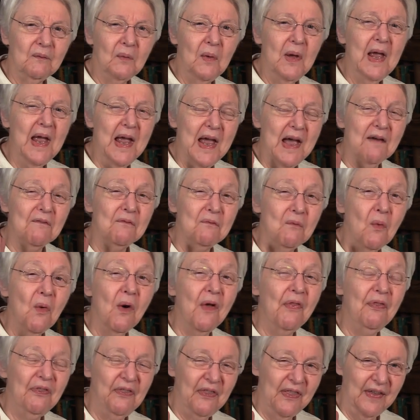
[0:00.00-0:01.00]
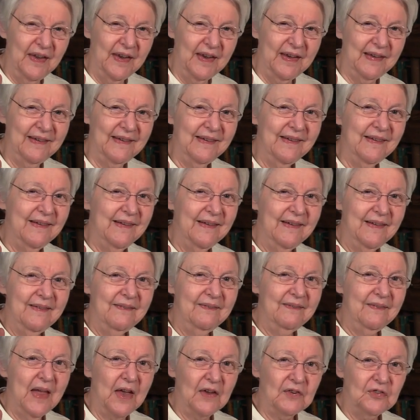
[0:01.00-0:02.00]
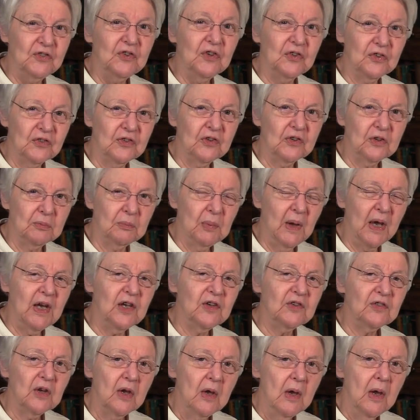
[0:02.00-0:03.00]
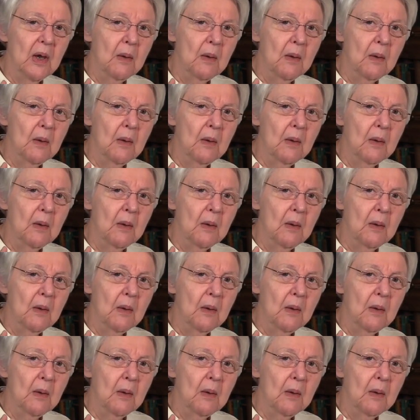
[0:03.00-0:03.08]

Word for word: we have one thing. That's just the space.